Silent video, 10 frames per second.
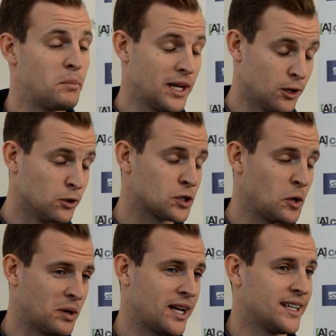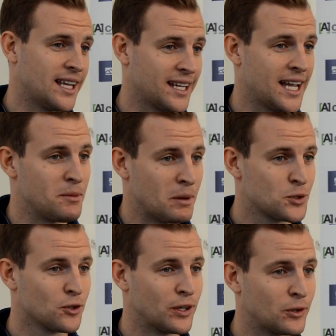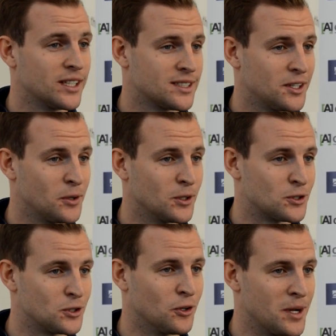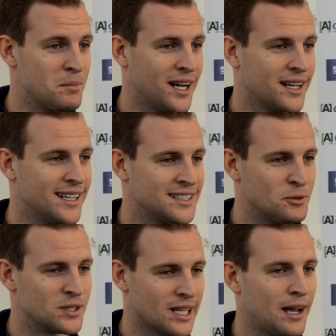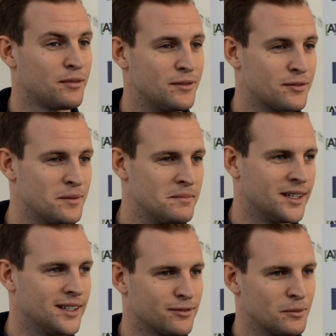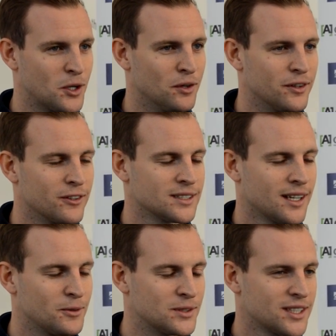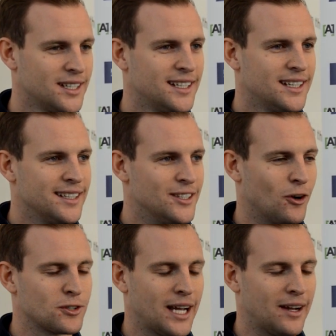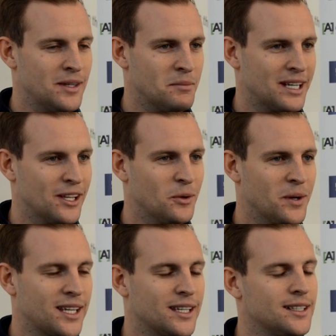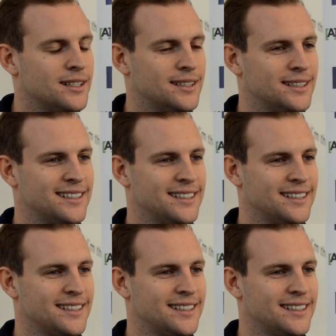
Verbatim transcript: And Billy also played in that game. I'm sure he'll can tell you a good story about it, as he was laughing from, uh, from cover as I was knocked out in the middle of the wicket.